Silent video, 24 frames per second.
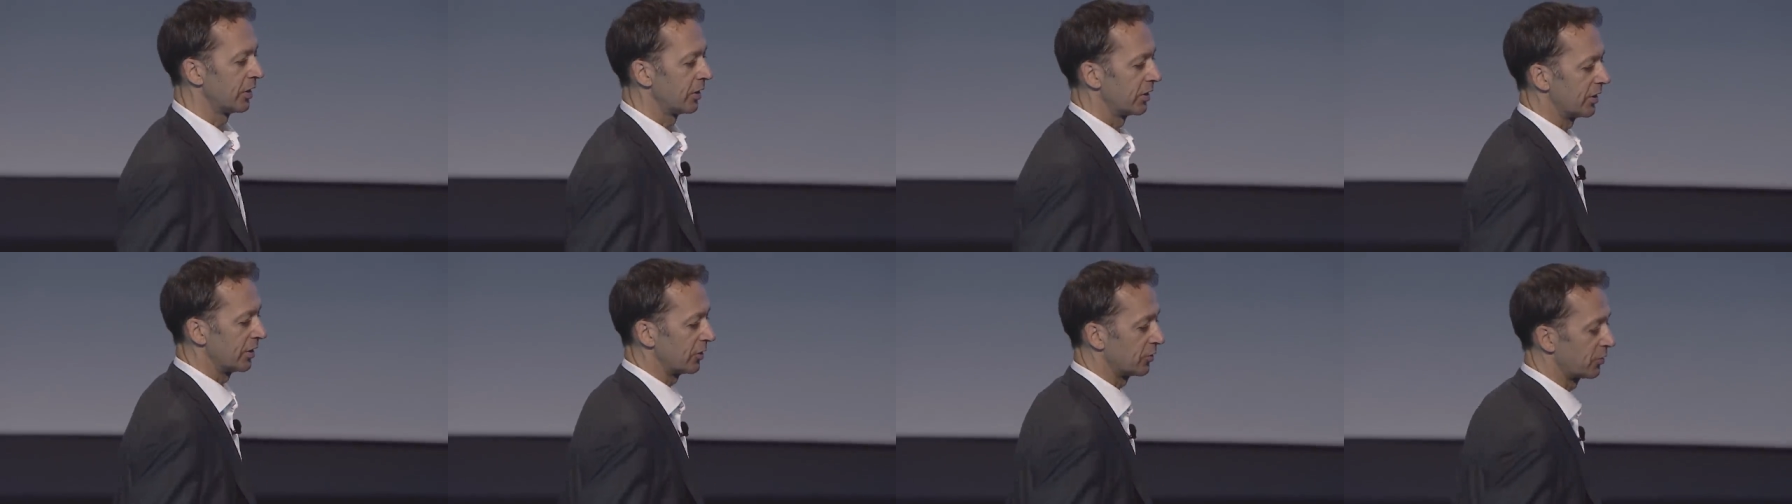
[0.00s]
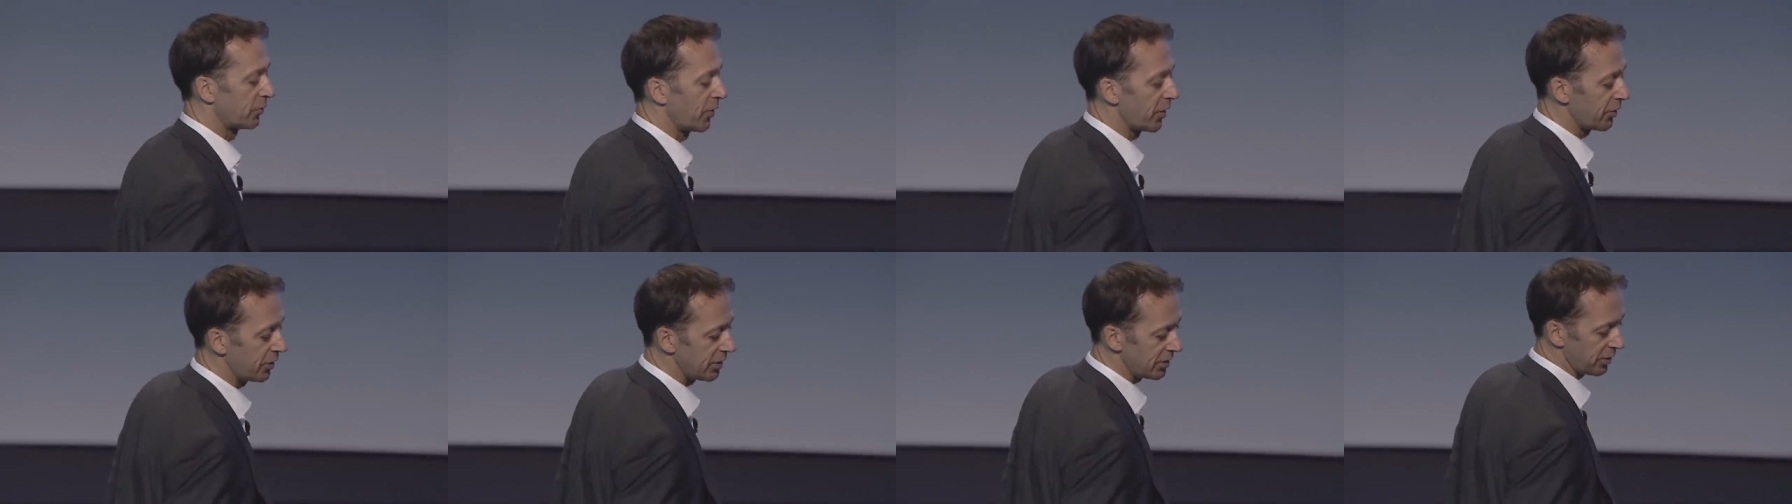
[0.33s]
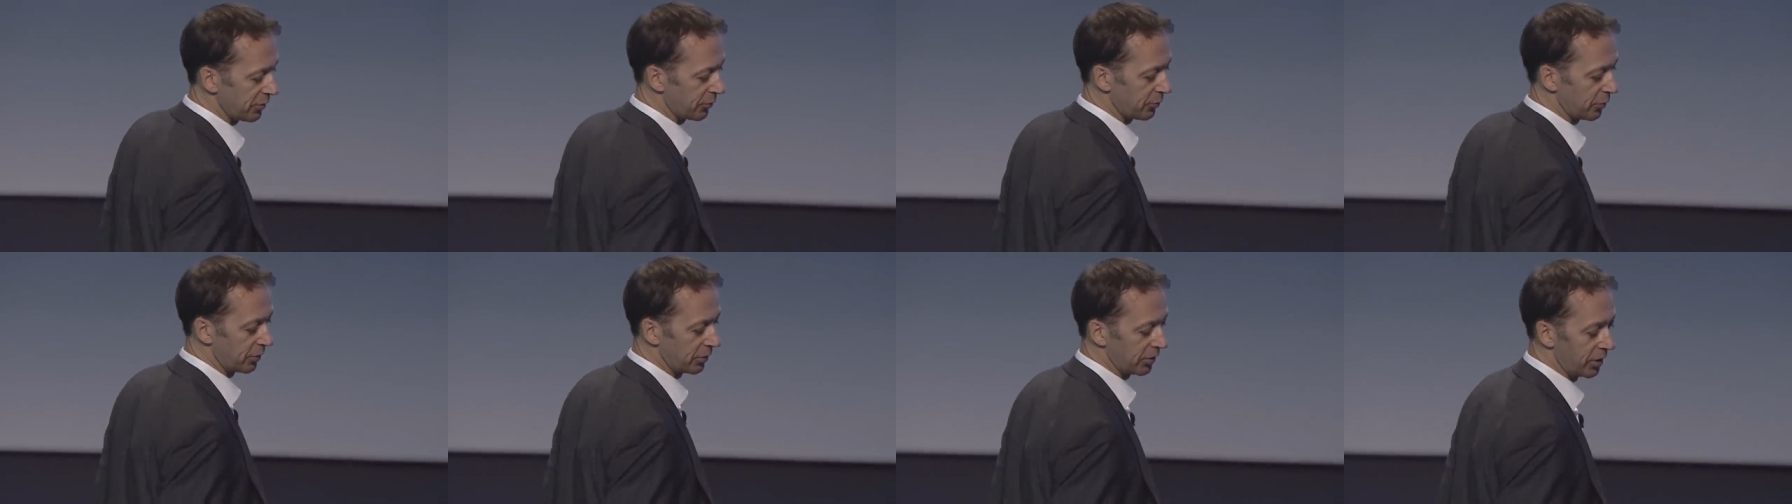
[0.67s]
It's very
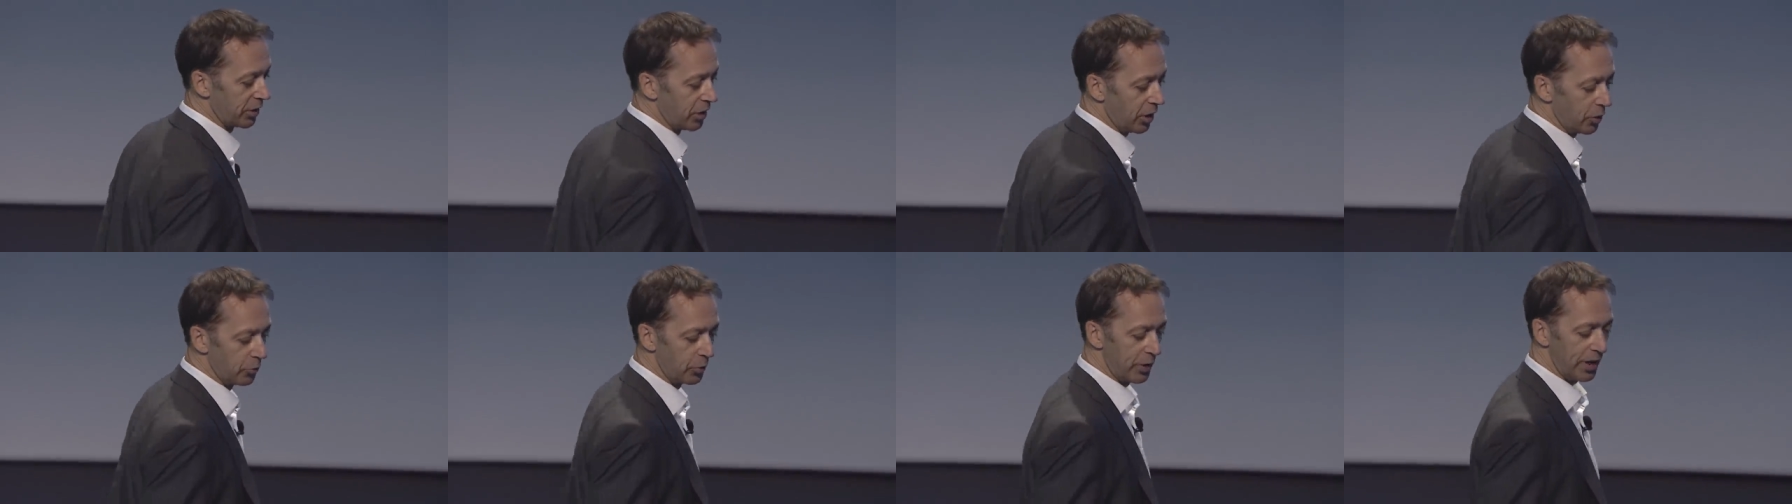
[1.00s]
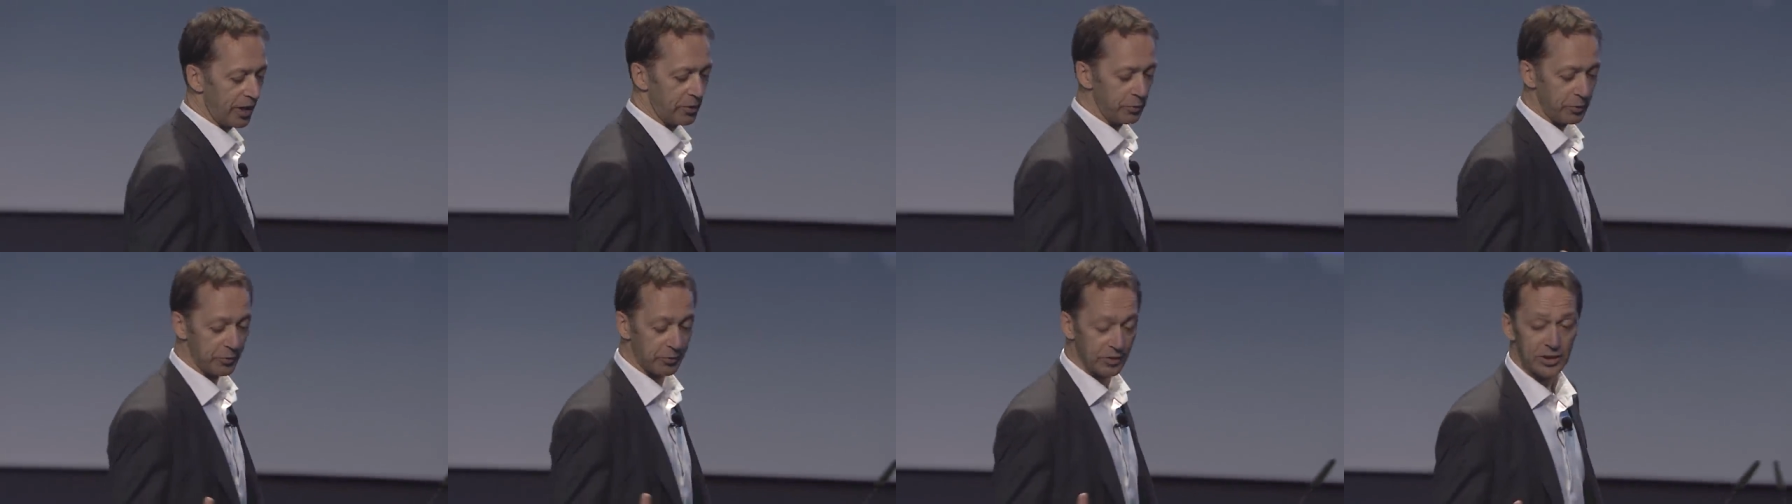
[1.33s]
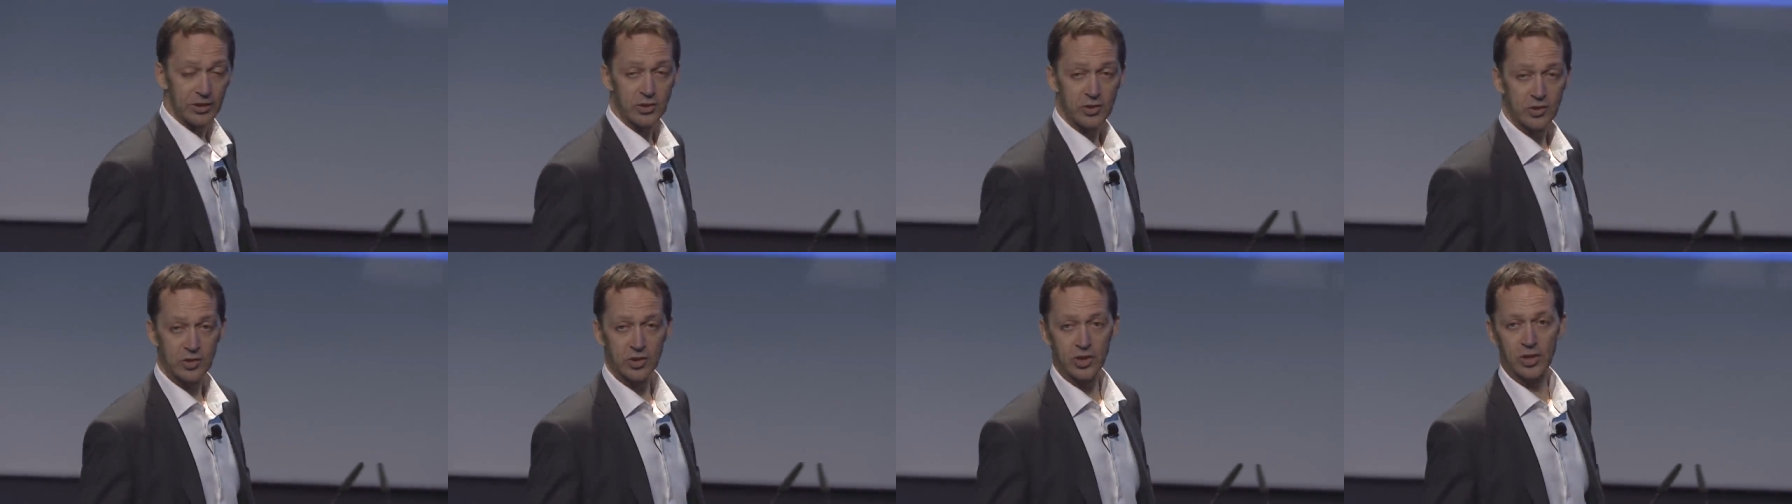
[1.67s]
different. We've done
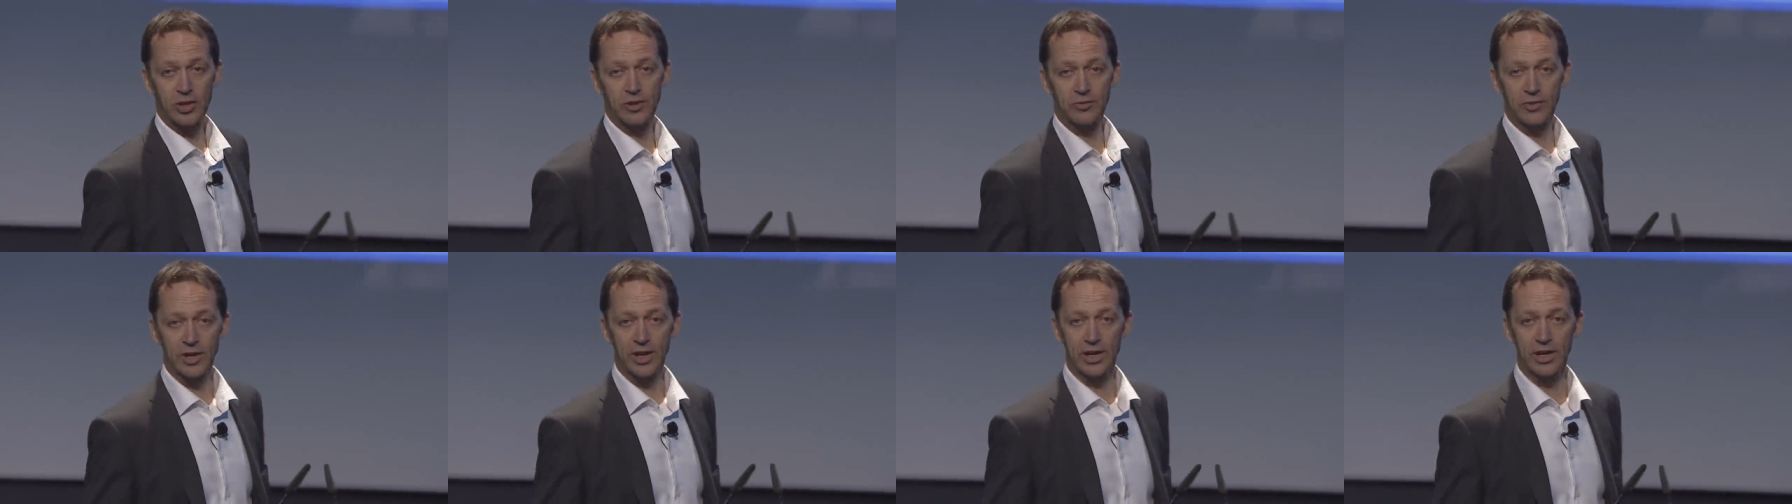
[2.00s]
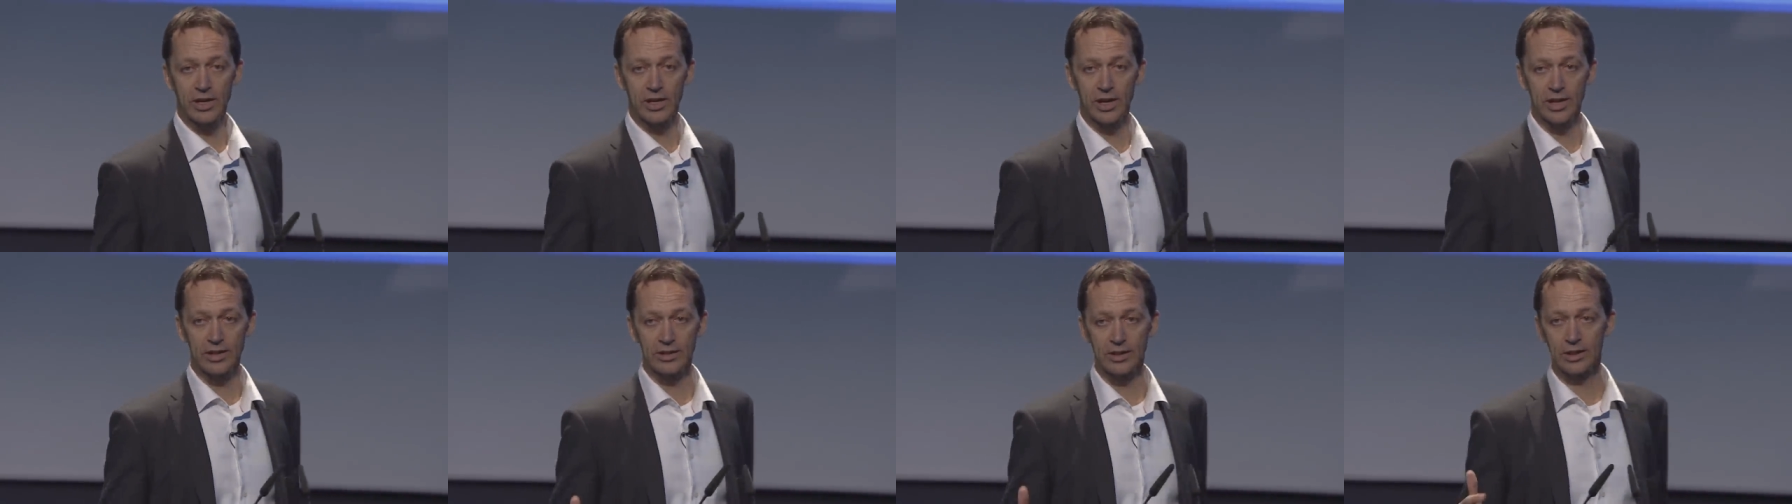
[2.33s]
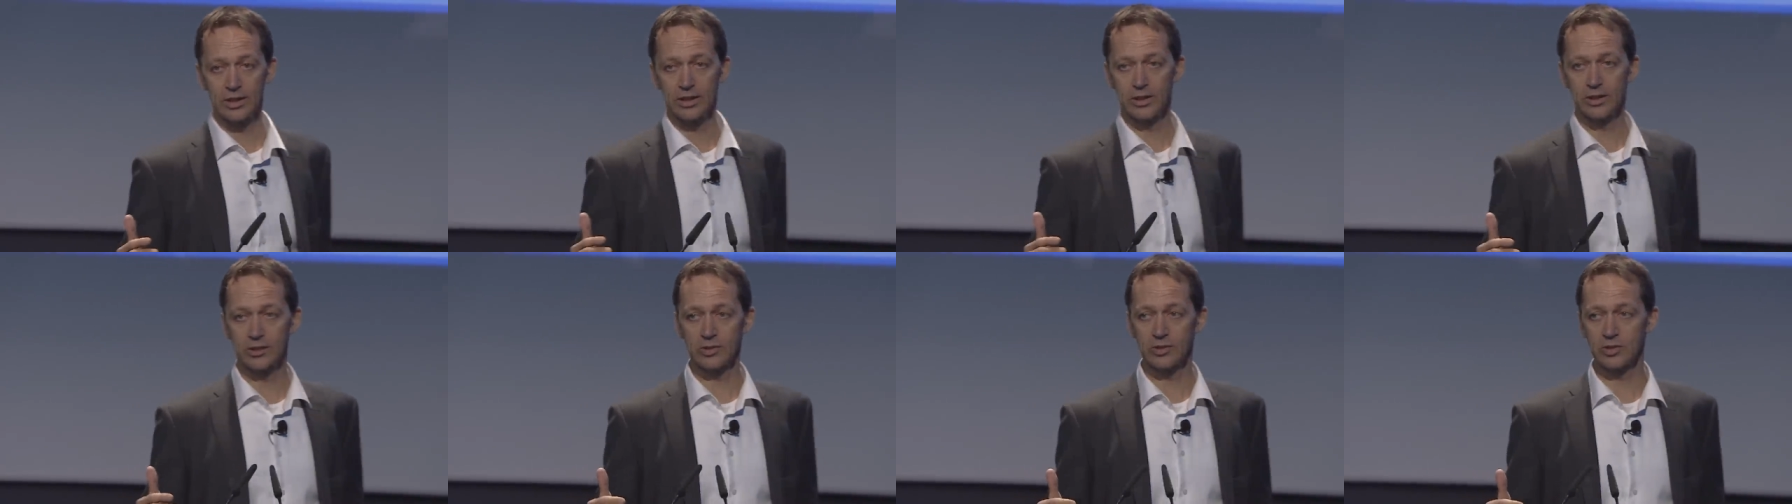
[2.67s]
a survey in the
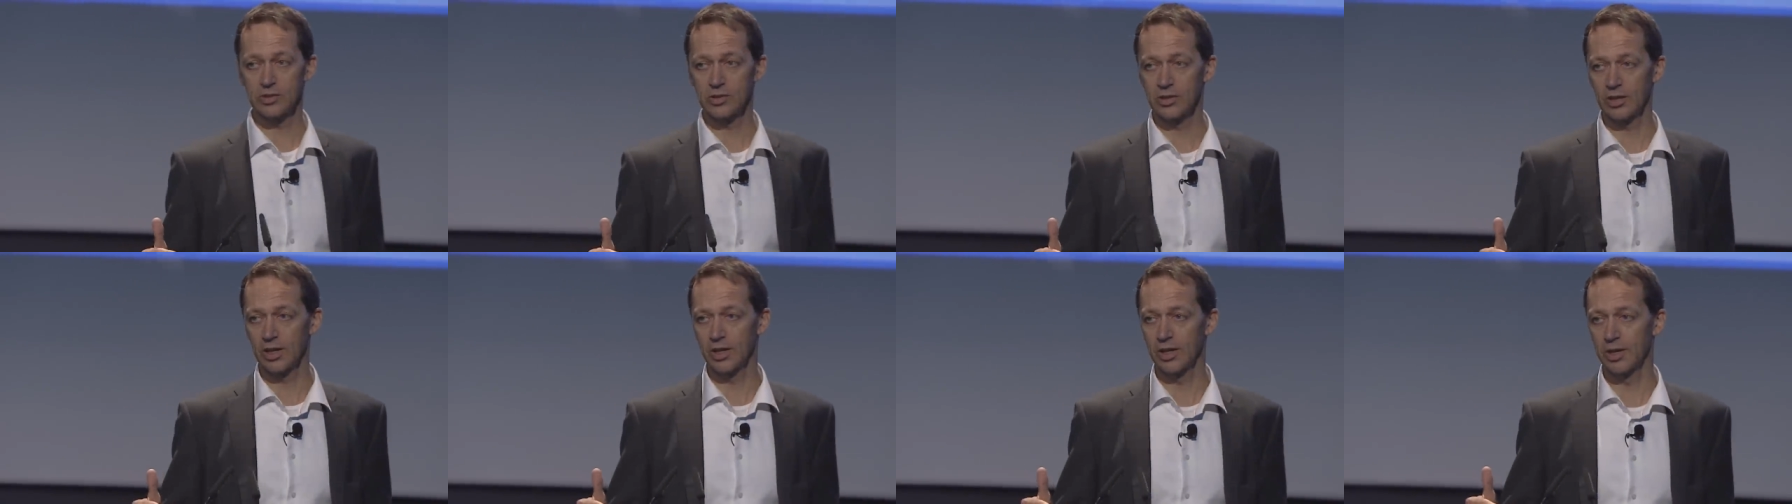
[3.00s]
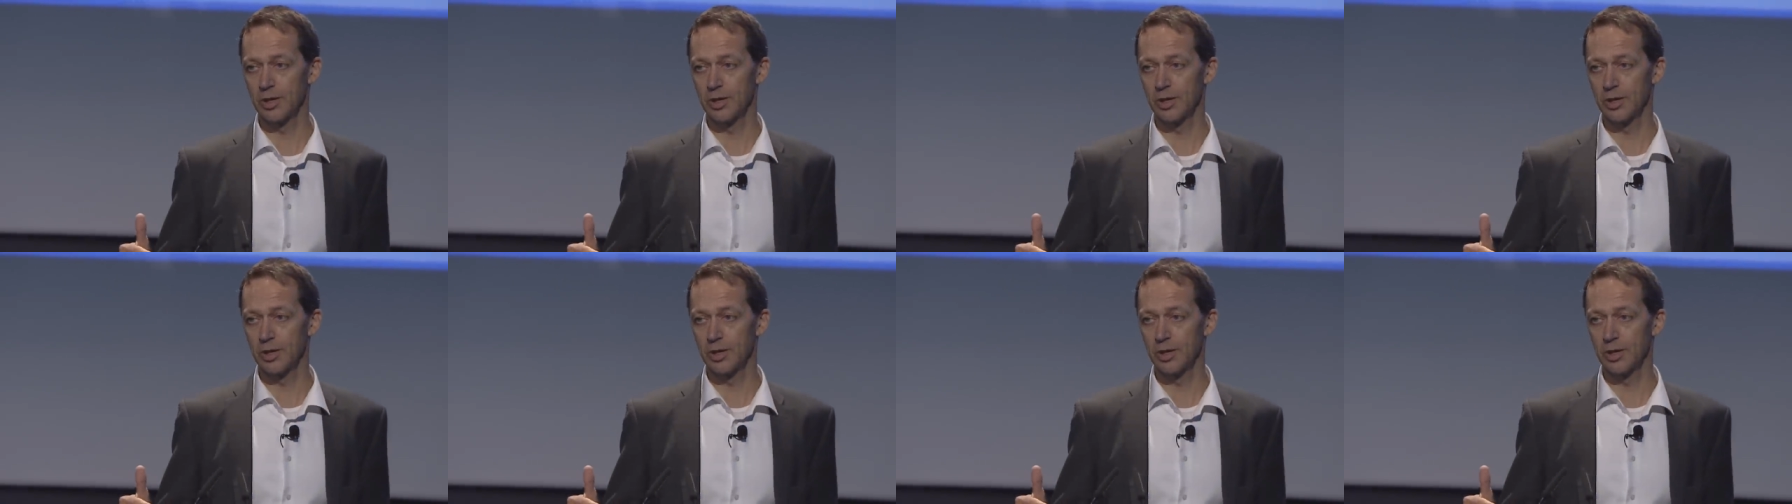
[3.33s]
last